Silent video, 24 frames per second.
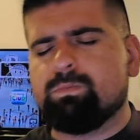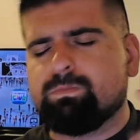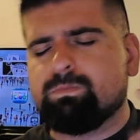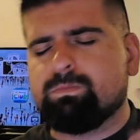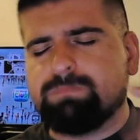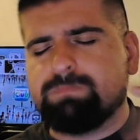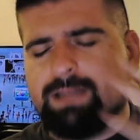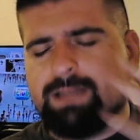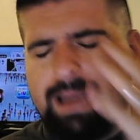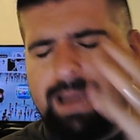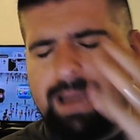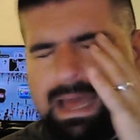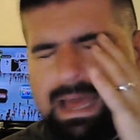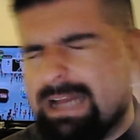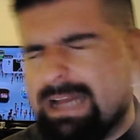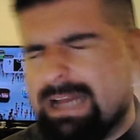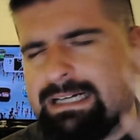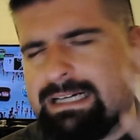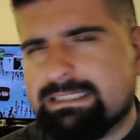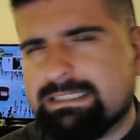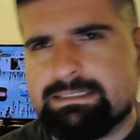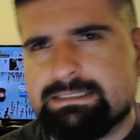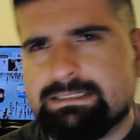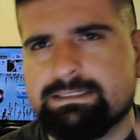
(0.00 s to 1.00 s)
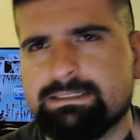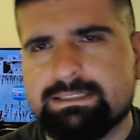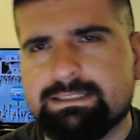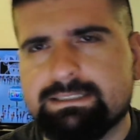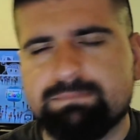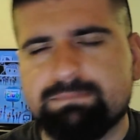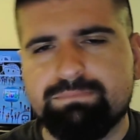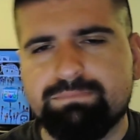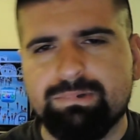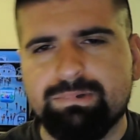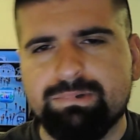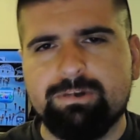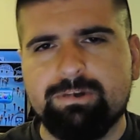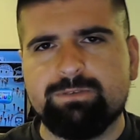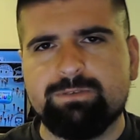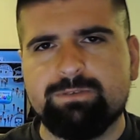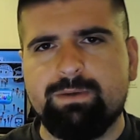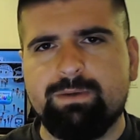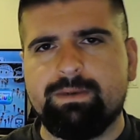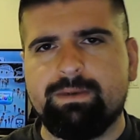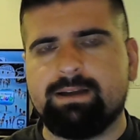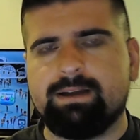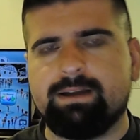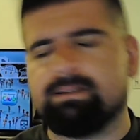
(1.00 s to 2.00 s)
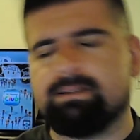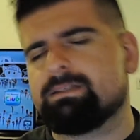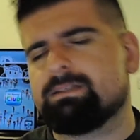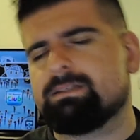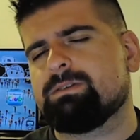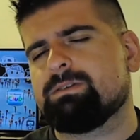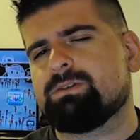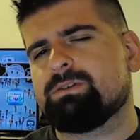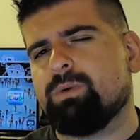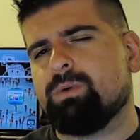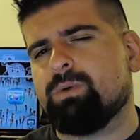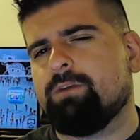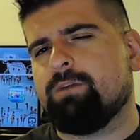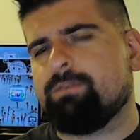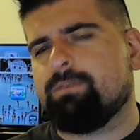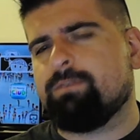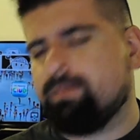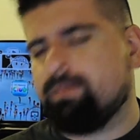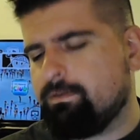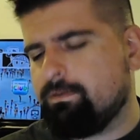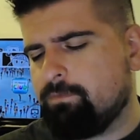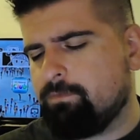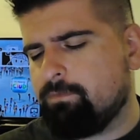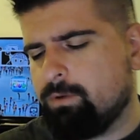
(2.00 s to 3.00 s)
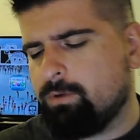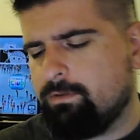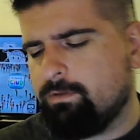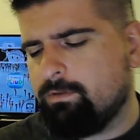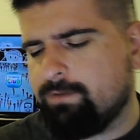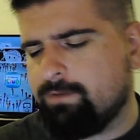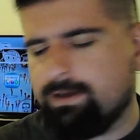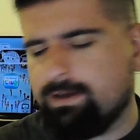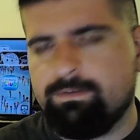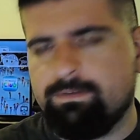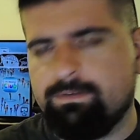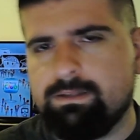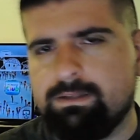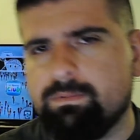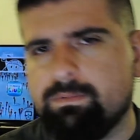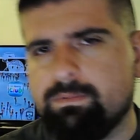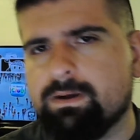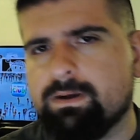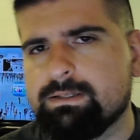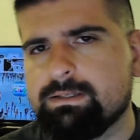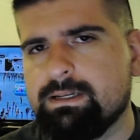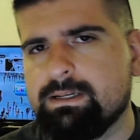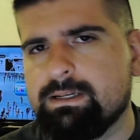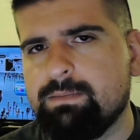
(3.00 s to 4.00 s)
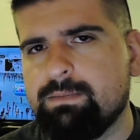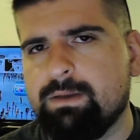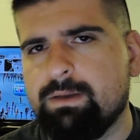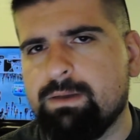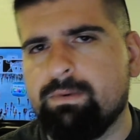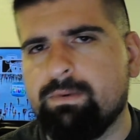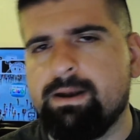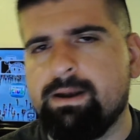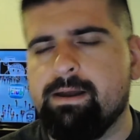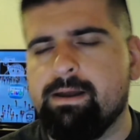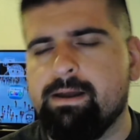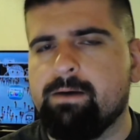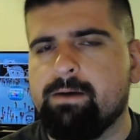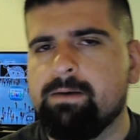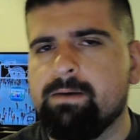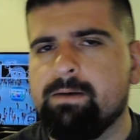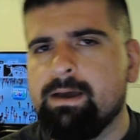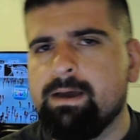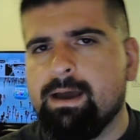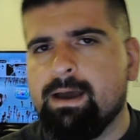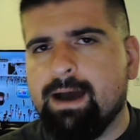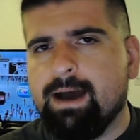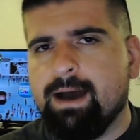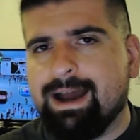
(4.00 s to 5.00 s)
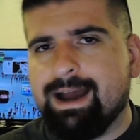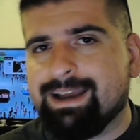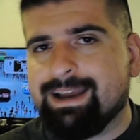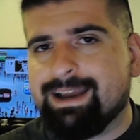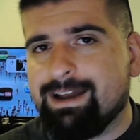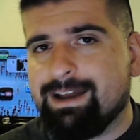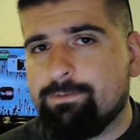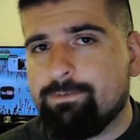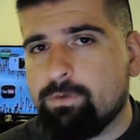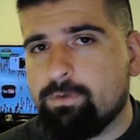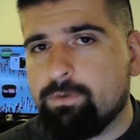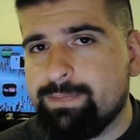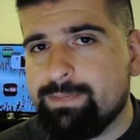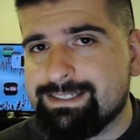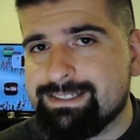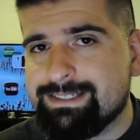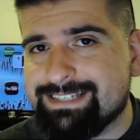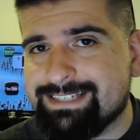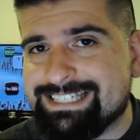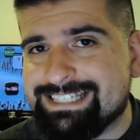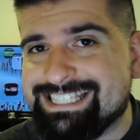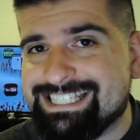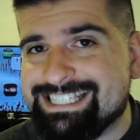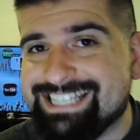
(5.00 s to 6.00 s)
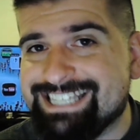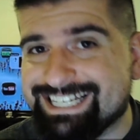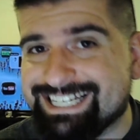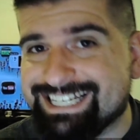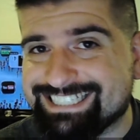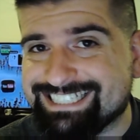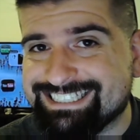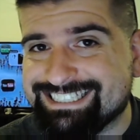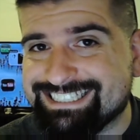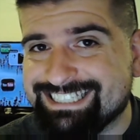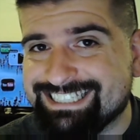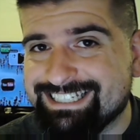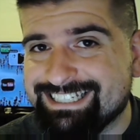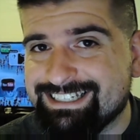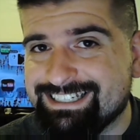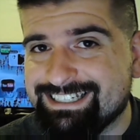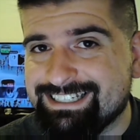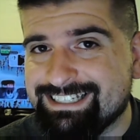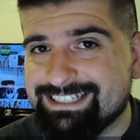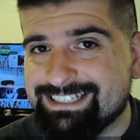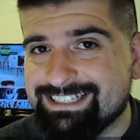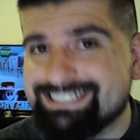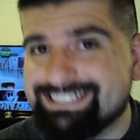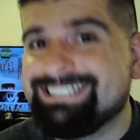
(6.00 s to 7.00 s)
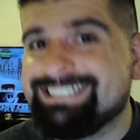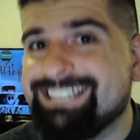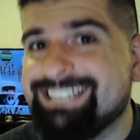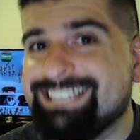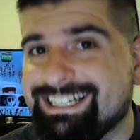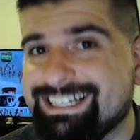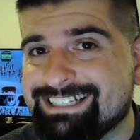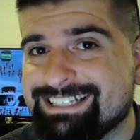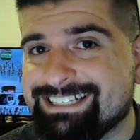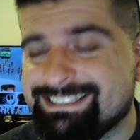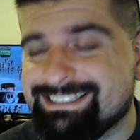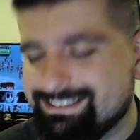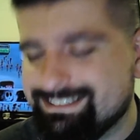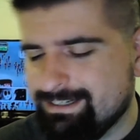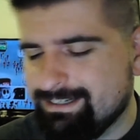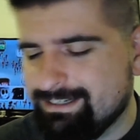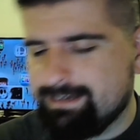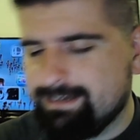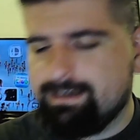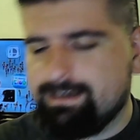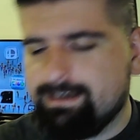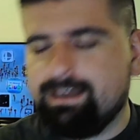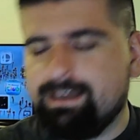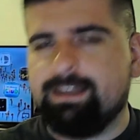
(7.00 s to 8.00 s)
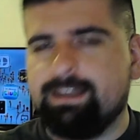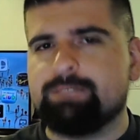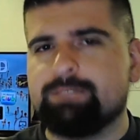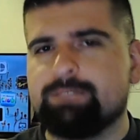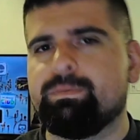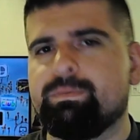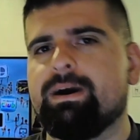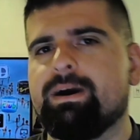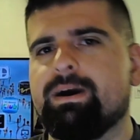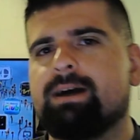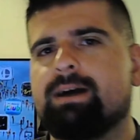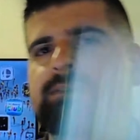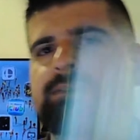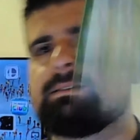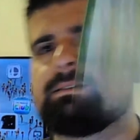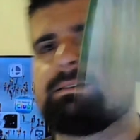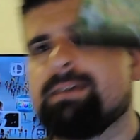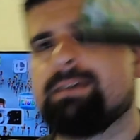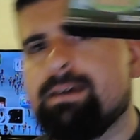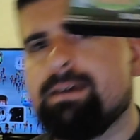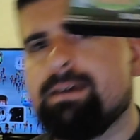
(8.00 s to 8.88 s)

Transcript: it just blows my mind. This is going for like 45, 50 bucks on eBay right now. I got it for a measly 6. 6! And it's boxed.